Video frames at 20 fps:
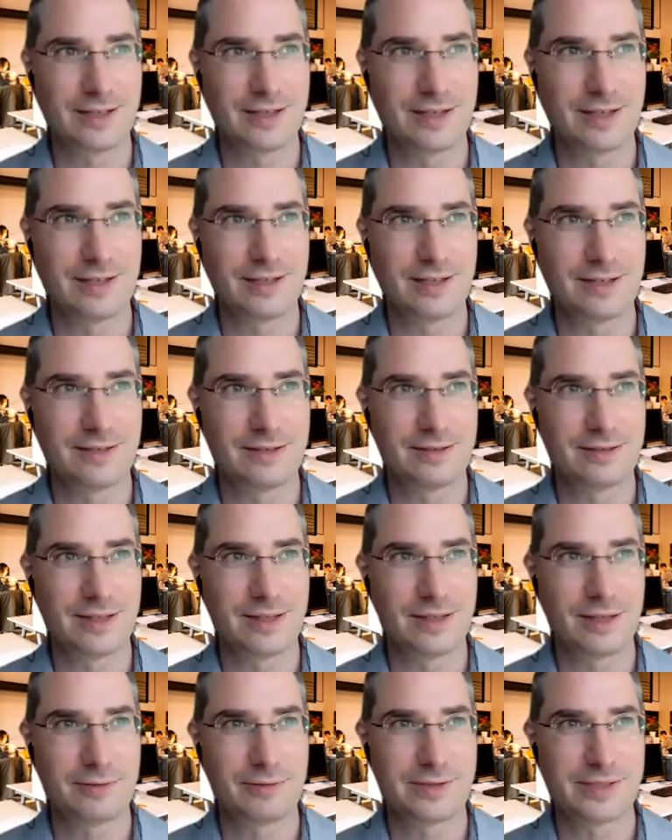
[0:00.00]

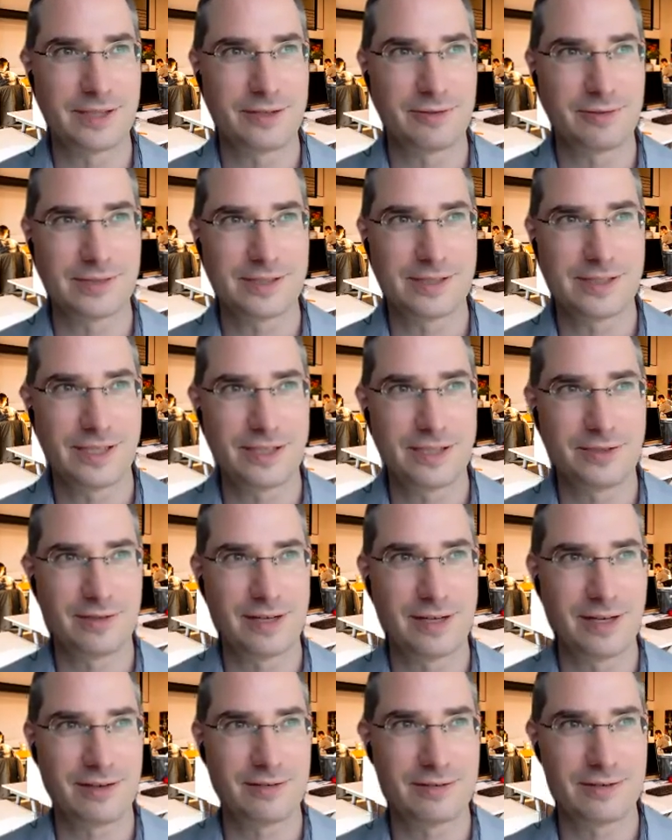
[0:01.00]
I was either a senior
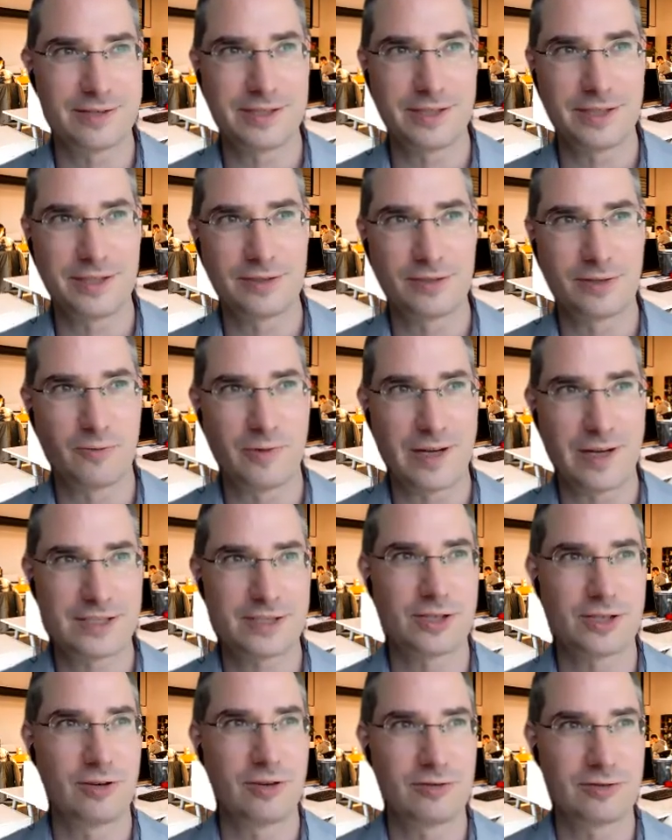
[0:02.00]
editor or a senior West
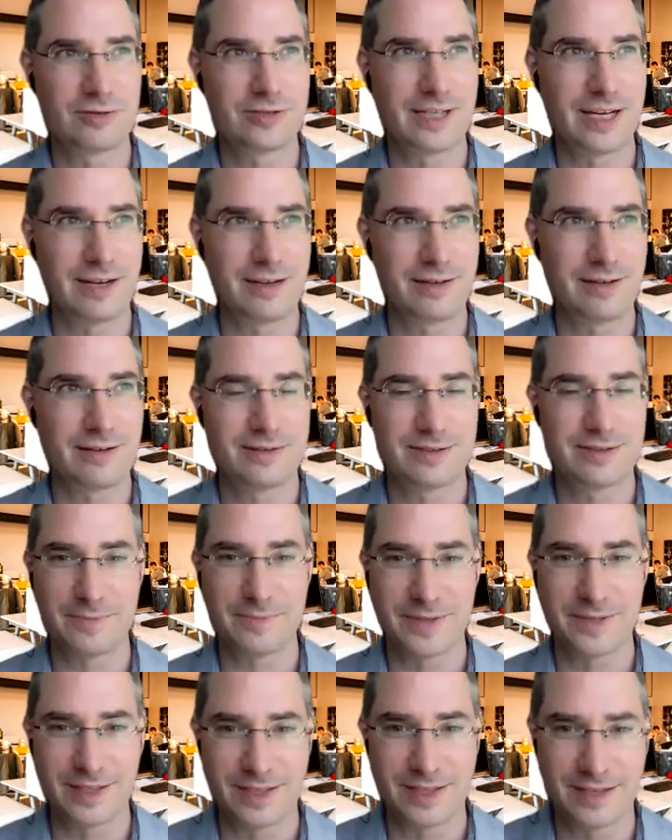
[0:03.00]
Coast editor,
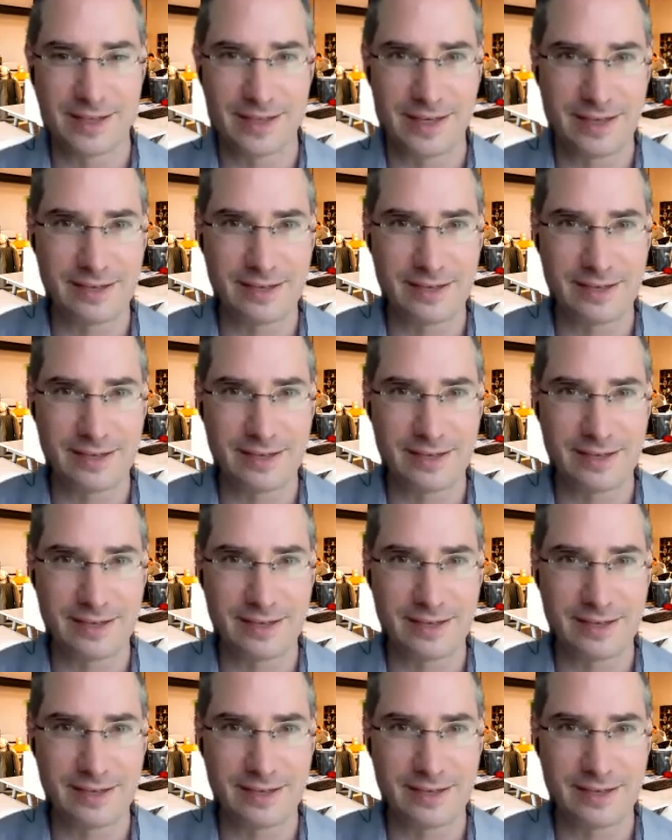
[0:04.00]
something like that.